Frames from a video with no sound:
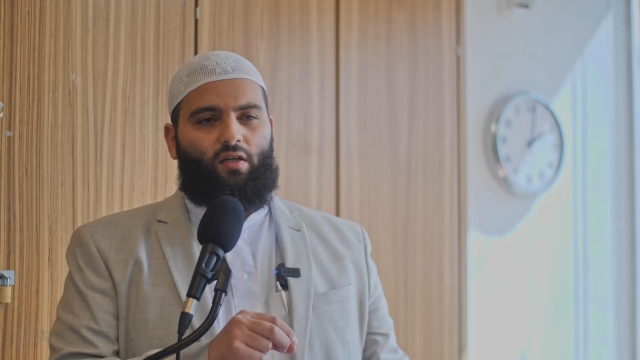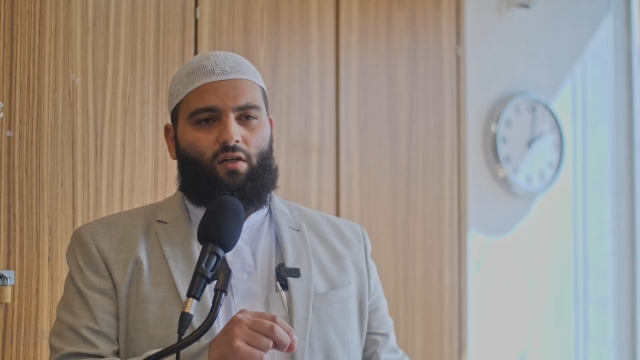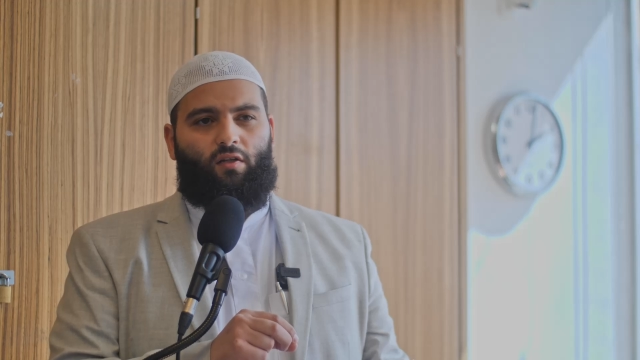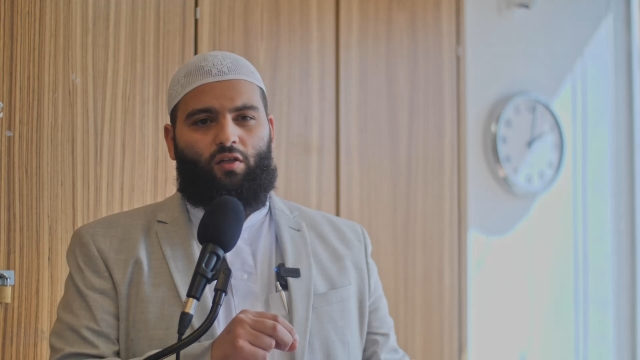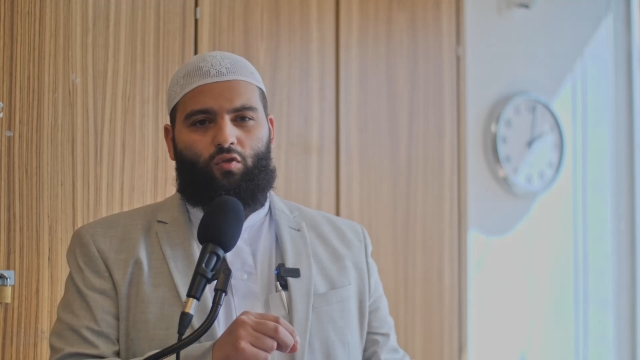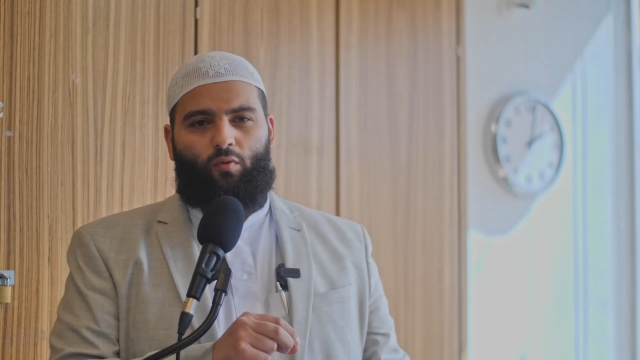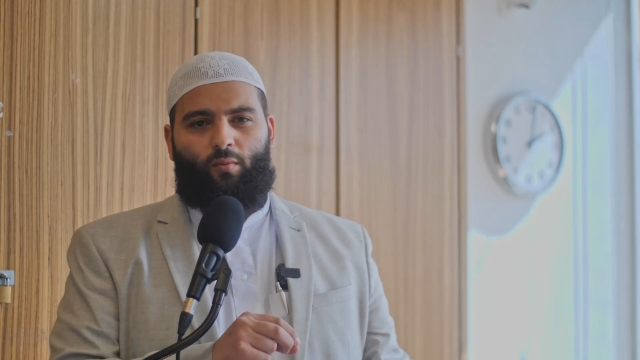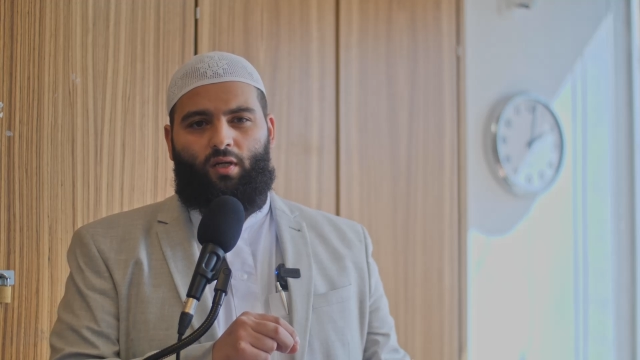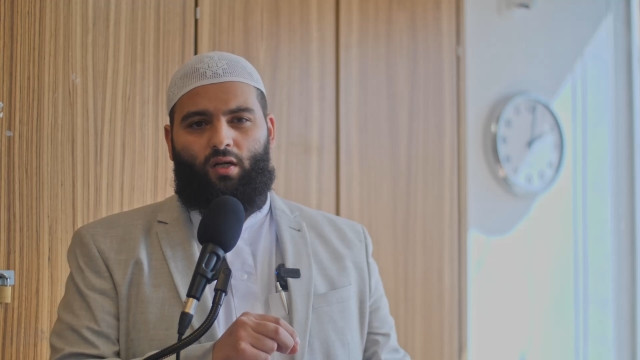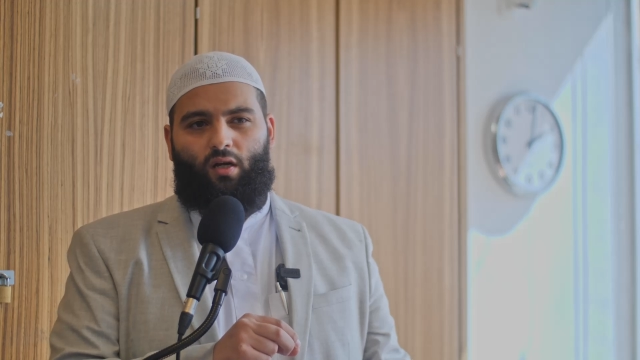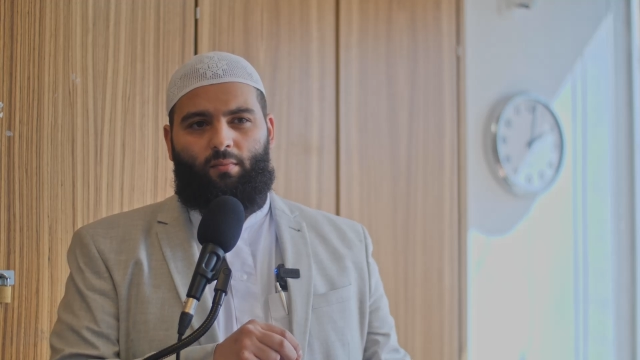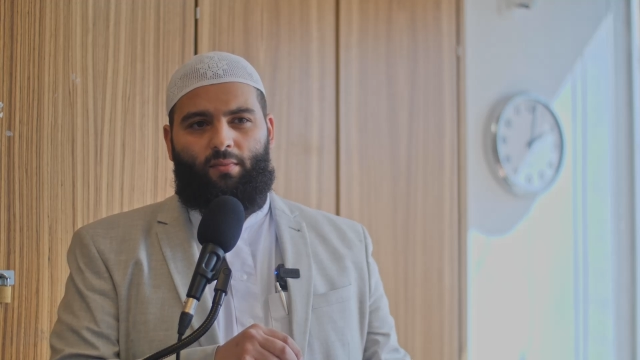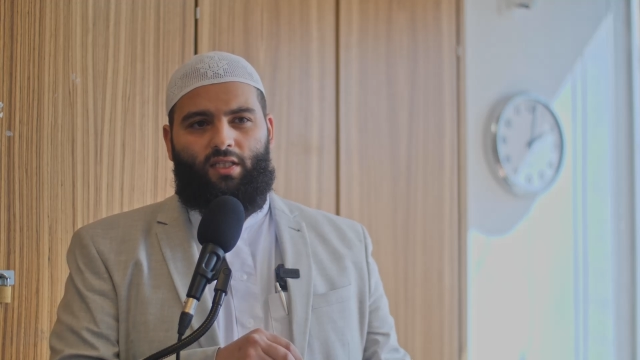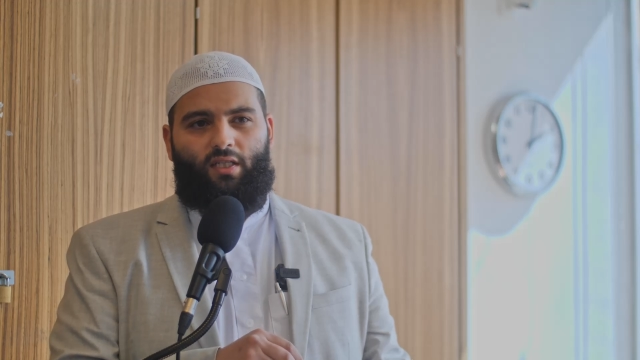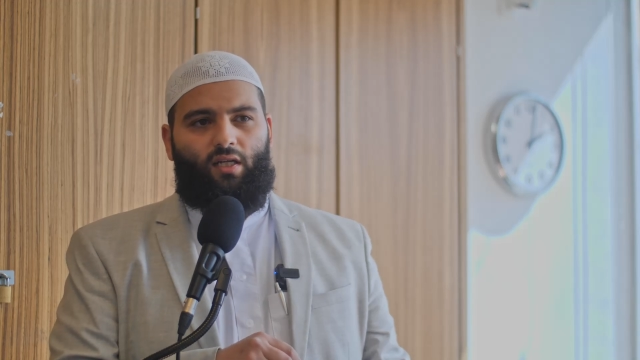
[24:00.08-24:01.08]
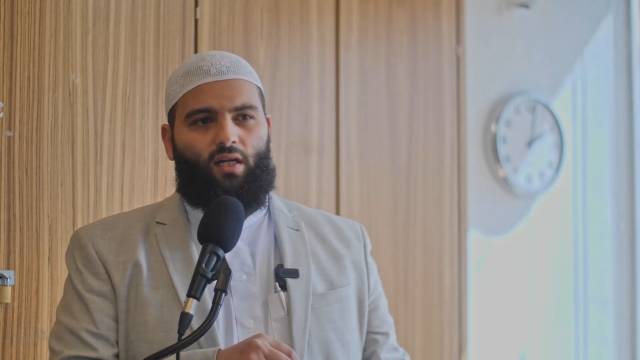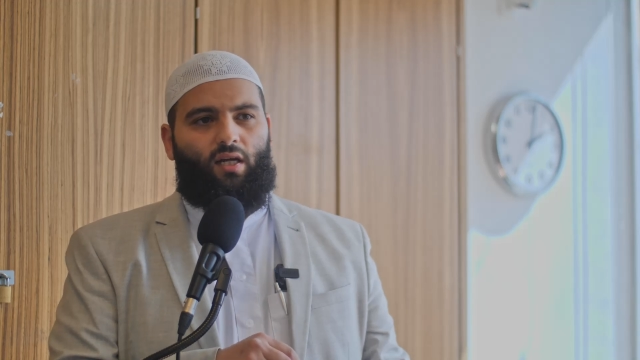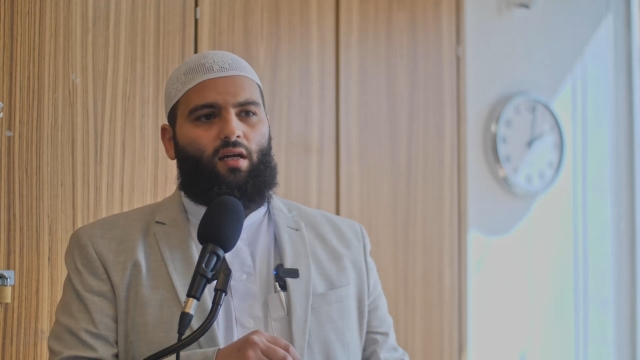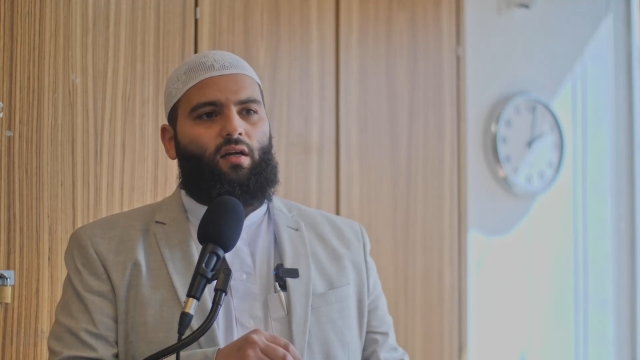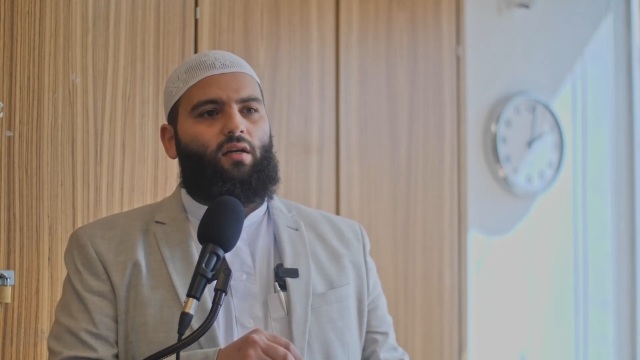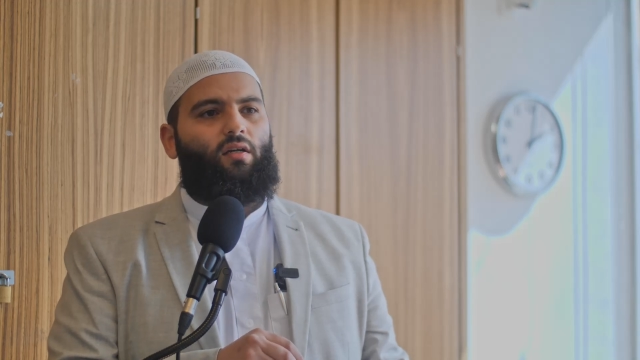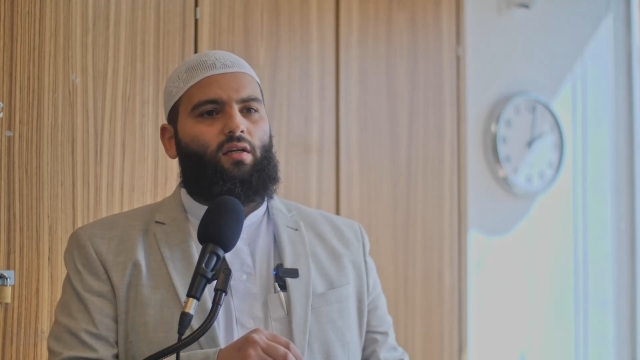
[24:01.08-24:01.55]
taqnatu min
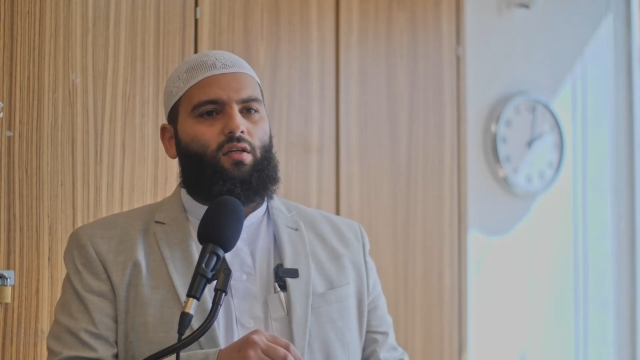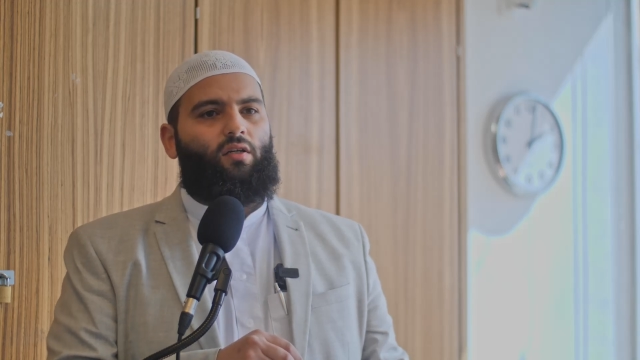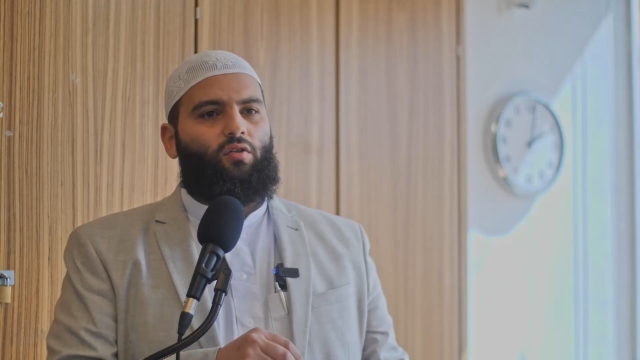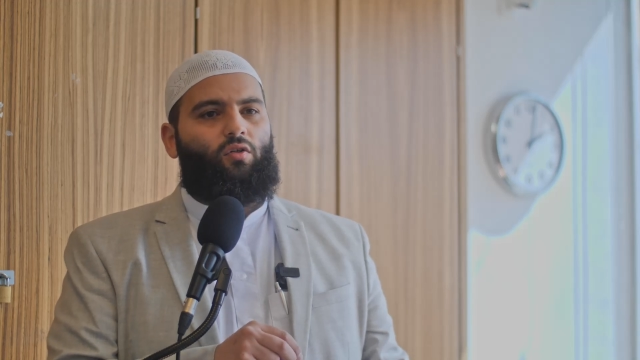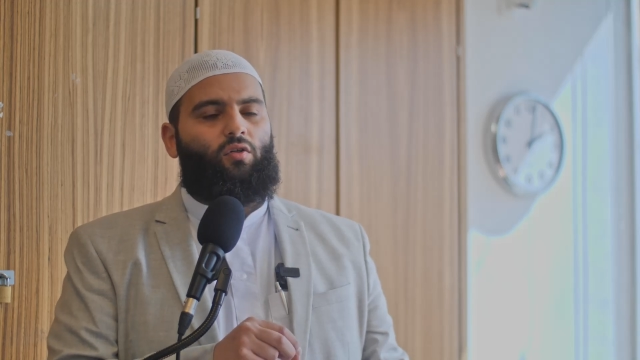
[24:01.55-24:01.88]
rahmatillah.